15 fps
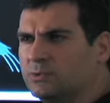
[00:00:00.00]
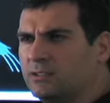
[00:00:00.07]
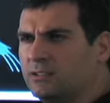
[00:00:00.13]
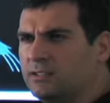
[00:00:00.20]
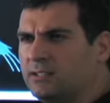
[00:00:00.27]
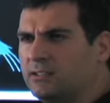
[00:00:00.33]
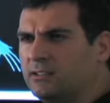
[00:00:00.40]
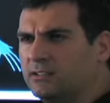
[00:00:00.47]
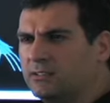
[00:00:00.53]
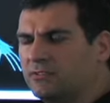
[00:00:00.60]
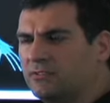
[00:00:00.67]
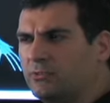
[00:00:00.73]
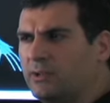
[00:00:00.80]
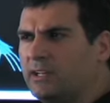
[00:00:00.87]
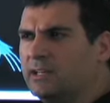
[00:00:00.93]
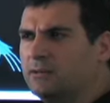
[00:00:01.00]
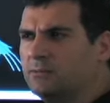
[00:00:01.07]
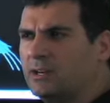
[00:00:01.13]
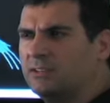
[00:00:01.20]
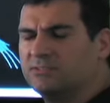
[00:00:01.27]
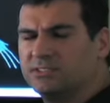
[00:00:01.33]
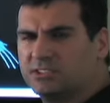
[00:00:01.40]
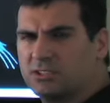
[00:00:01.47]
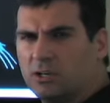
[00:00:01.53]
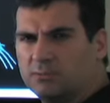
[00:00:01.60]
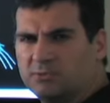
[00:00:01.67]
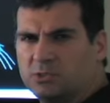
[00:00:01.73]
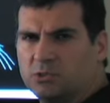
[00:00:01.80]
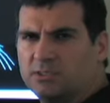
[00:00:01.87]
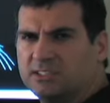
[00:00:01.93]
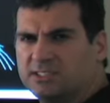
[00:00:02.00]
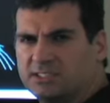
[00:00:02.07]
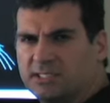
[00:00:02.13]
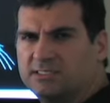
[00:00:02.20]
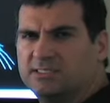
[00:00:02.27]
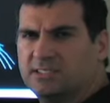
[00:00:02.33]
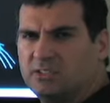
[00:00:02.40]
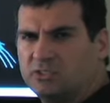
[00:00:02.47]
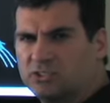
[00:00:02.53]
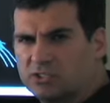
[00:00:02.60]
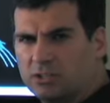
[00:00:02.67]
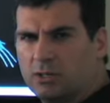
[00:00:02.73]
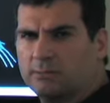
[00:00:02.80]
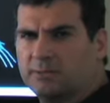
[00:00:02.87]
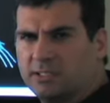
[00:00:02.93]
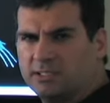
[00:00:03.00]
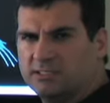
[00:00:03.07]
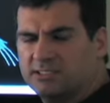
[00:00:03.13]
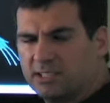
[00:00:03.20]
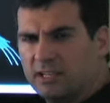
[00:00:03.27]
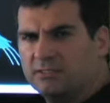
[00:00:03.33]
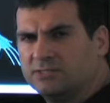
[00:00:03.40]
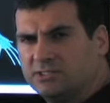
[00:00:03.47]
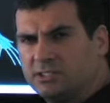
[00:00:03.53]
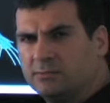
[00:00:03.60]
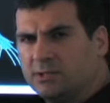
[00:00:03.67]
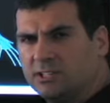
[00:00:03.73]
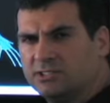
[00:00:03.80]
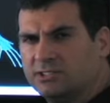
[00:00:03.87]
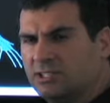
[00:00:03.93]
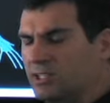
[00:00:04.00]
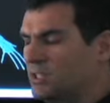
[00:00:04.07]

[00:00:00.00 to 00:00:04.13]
the freedom of sculpture, the sense that you're sculpting inside of ZBrush.